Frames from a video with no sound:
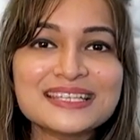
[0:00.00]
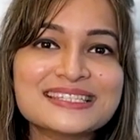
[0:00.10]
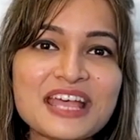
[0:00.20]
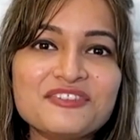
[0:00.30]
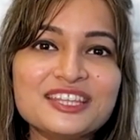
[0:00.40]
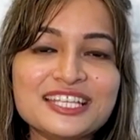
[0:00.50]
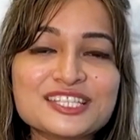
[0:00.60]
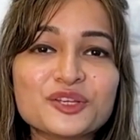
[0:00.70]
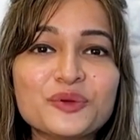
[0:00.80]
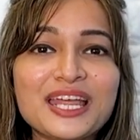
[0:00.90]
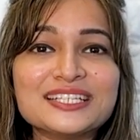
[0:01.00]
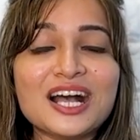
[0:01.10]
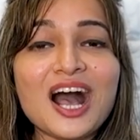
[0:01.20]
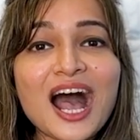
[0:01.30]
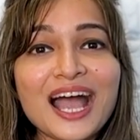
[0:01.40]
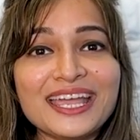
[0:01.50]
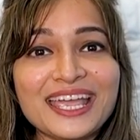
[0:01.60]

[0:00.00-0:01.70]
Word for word: Seventh is create a high